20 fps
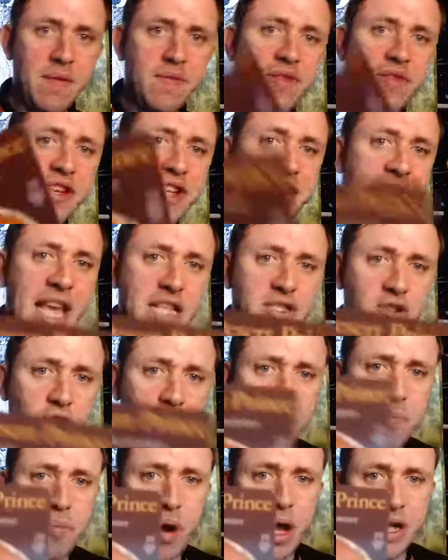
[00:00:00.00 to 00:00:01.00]
The
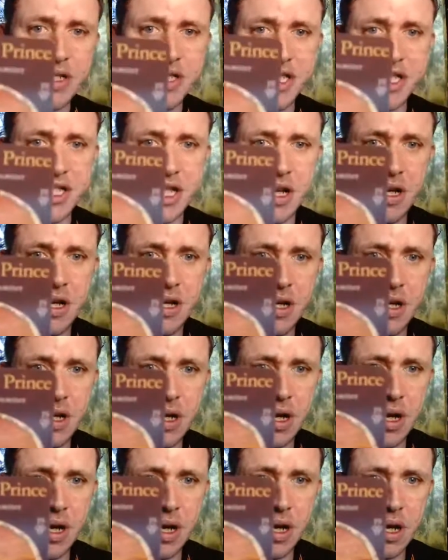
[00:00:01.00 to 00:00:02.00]
Desert Prince,
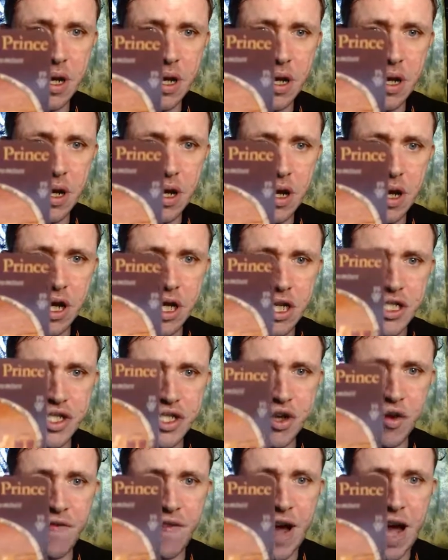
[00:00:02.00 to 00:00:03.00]

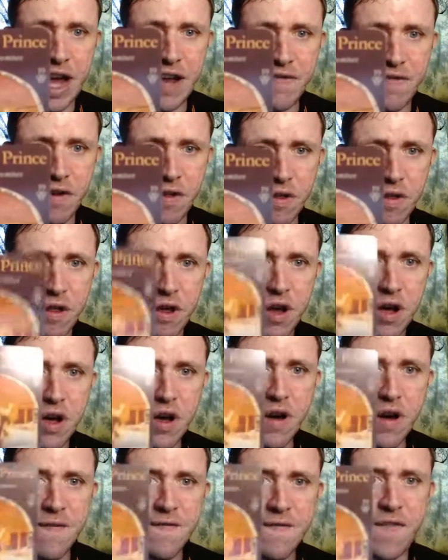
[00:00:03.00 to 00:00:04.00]
survival,
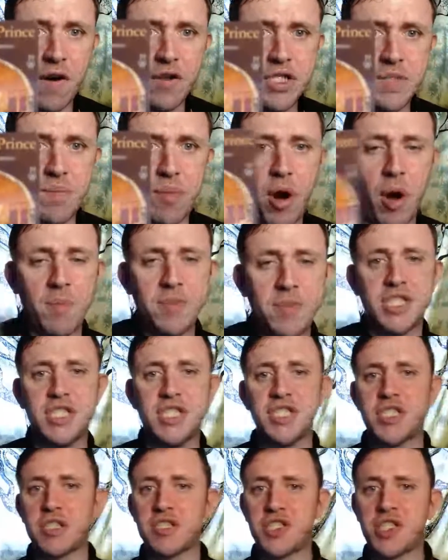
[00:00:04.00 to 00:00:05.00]
false
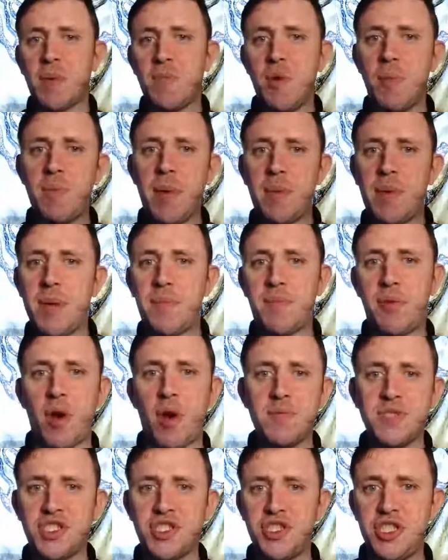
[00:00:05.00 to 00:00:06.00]
promises. Someone maybe
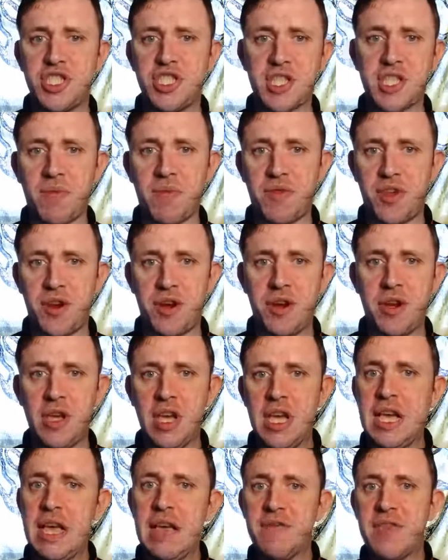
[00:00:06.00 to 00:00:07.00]
promised you something.
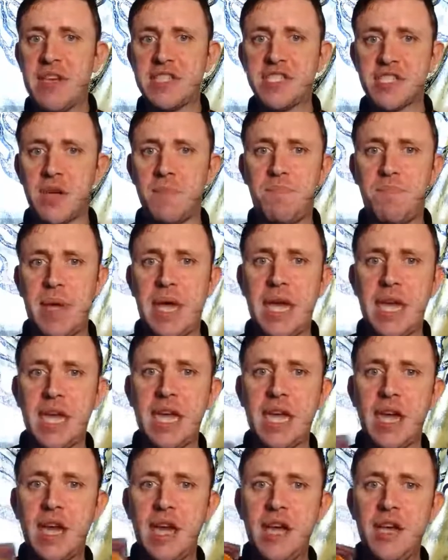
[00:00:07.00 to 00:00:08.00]
This could
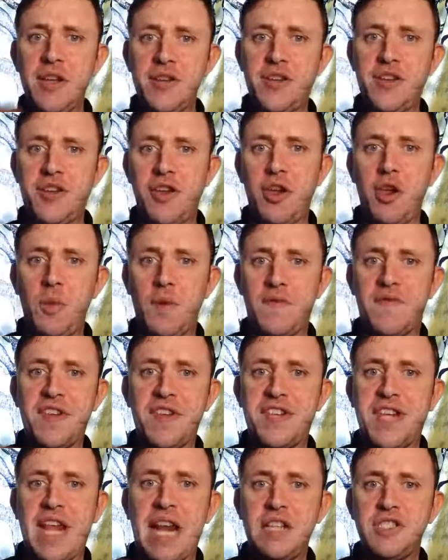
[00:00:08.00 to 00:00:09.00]
be to do with
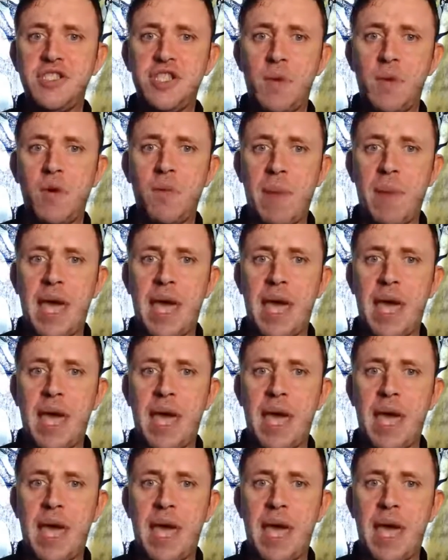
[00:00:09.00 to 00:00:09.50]
the deals you were